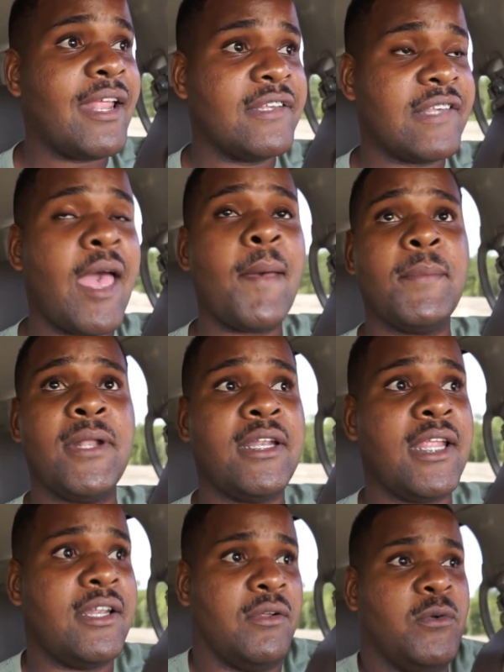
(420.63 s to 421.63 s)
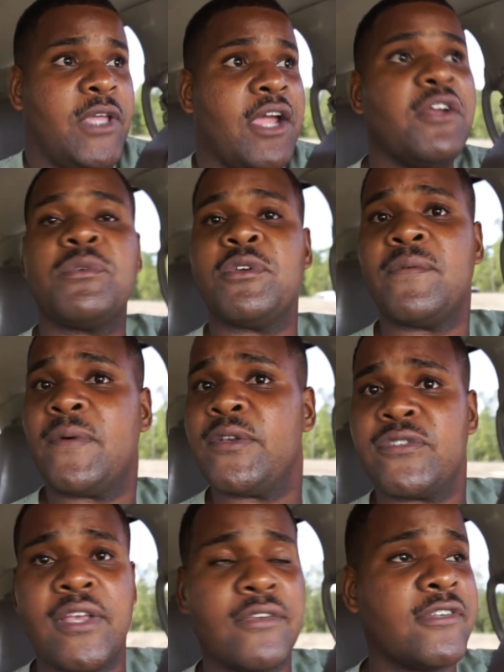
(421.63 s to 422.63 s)
is happening, then who cares what your voice
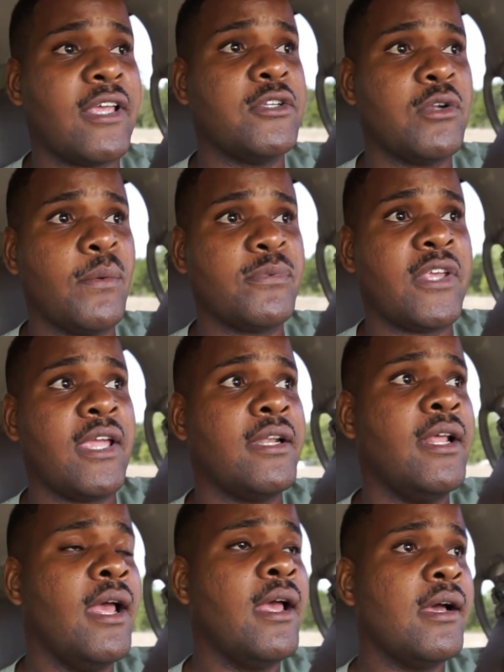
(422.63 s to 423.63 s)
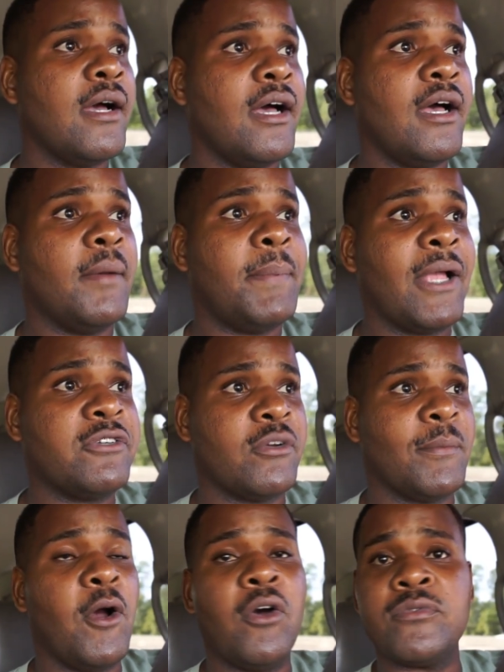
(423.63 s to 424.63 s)
sounds like? You know what I'm saying? Patrick
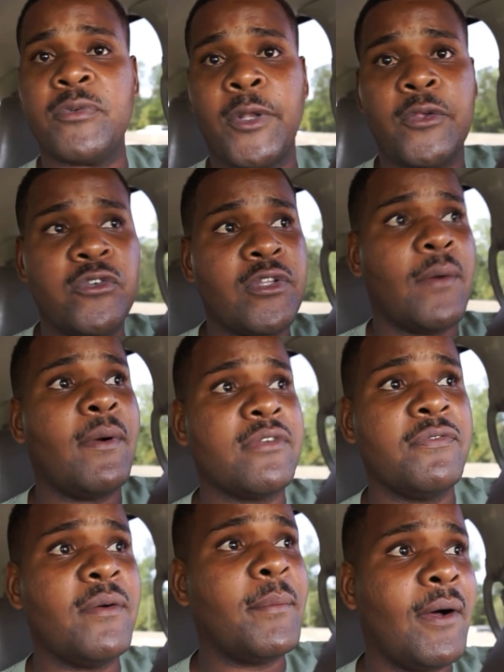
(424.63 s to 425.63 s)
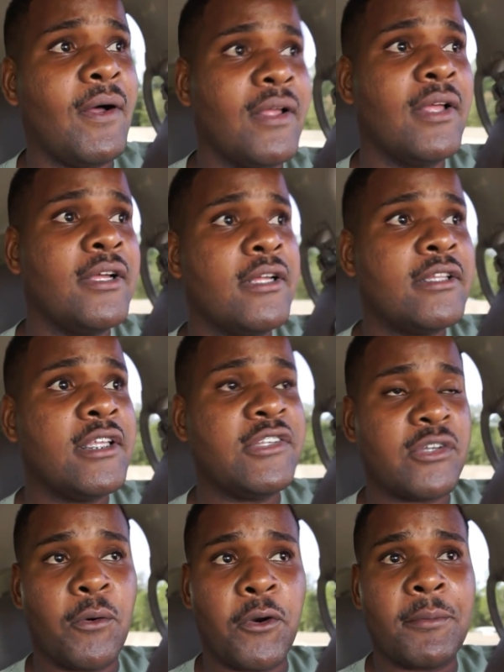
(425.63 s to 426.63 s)
Mahomes, for those of you that watch football, he's
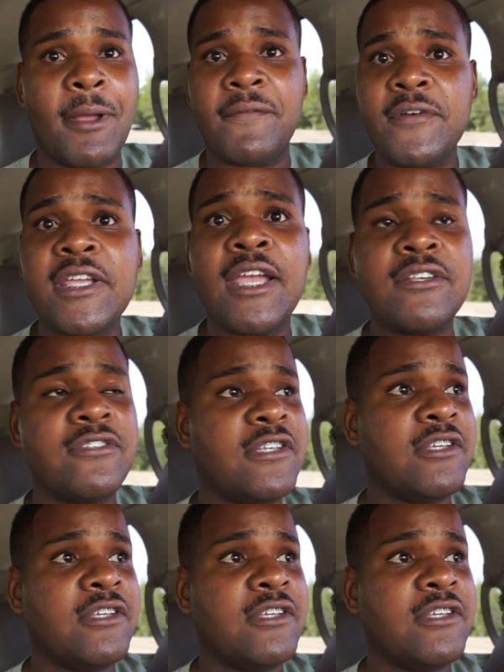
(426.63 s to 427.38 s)
a quarterback for the Kansas